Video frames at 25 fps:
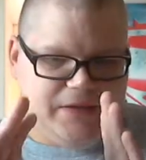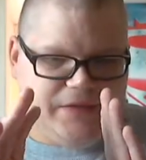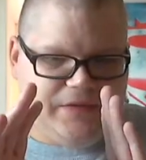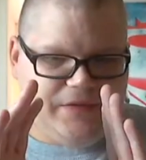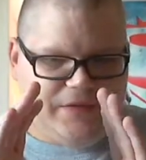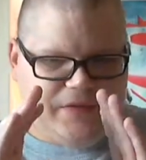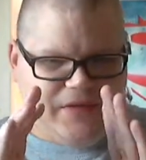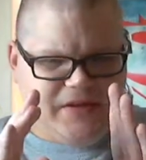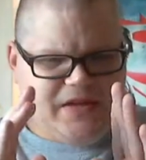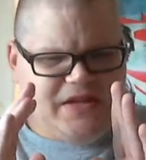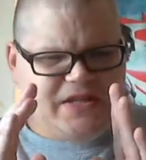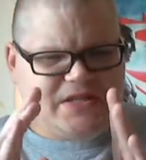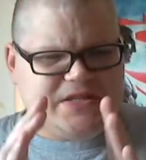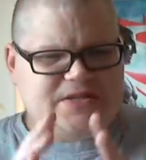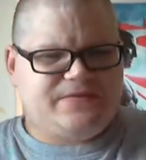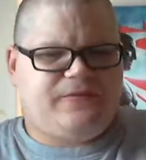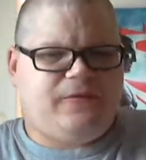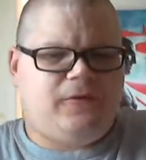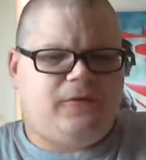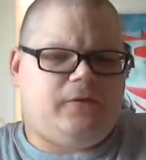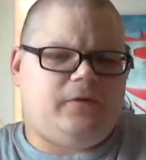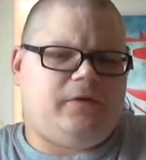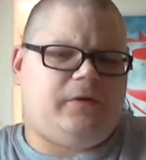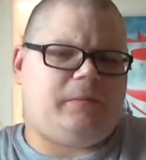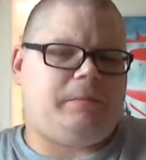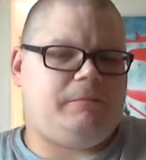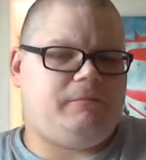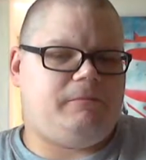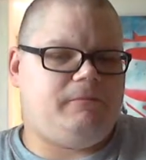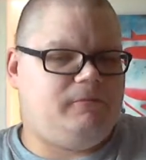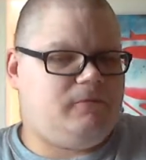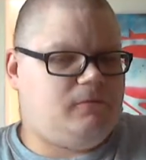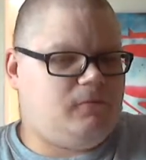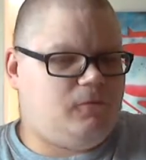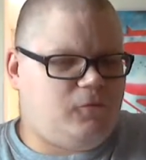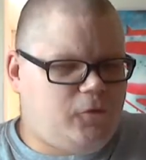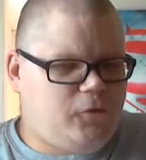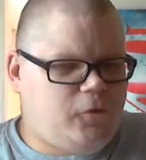These four
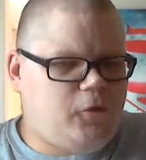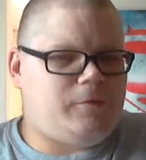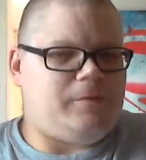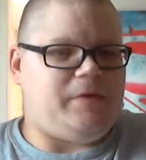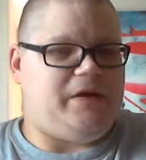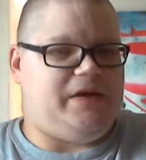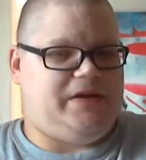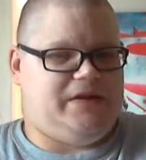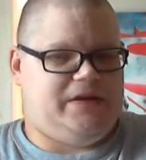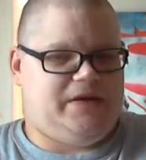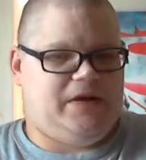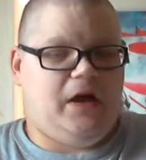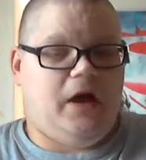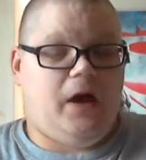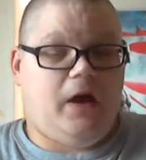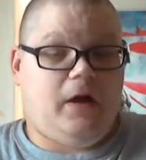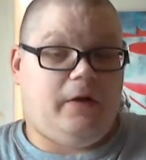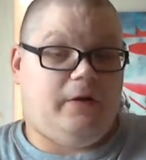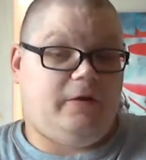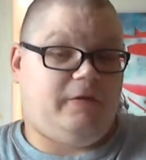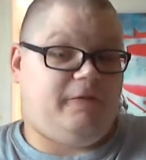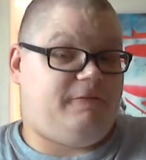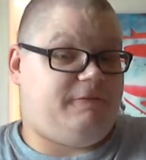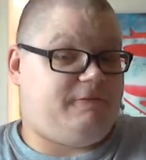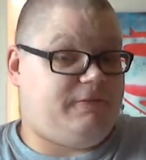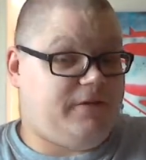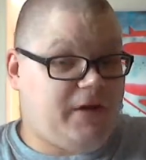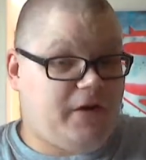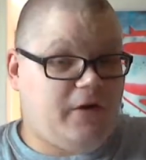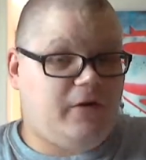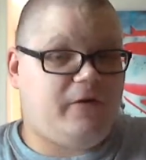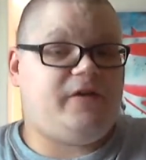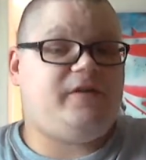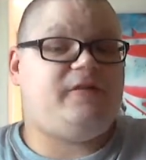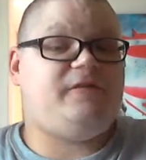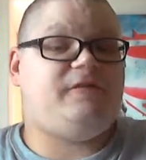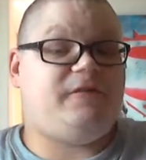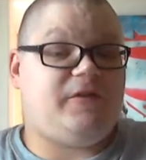women are
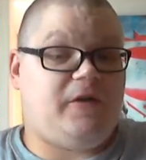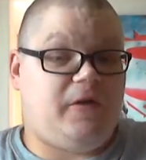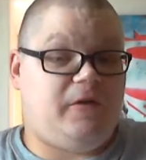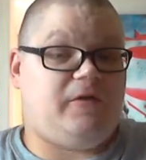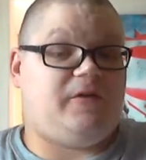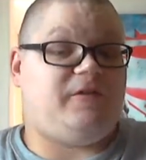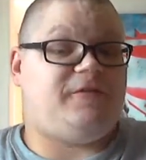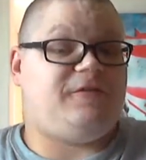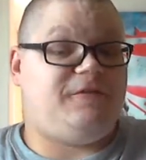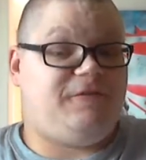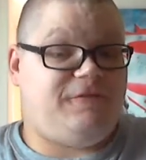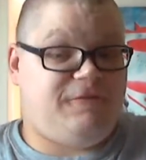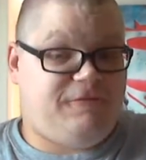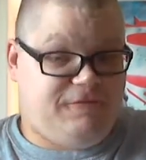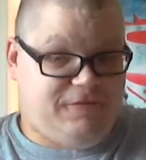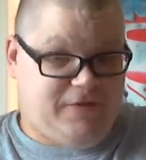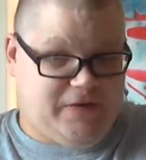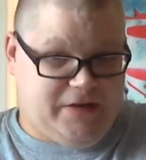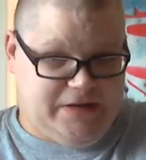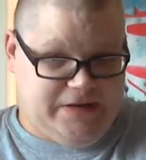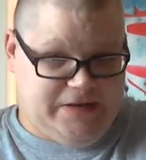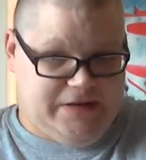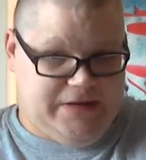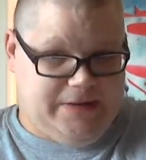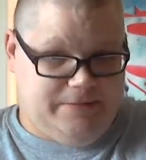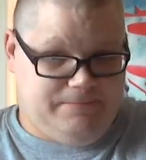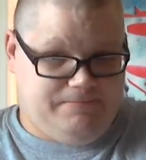very, very funny.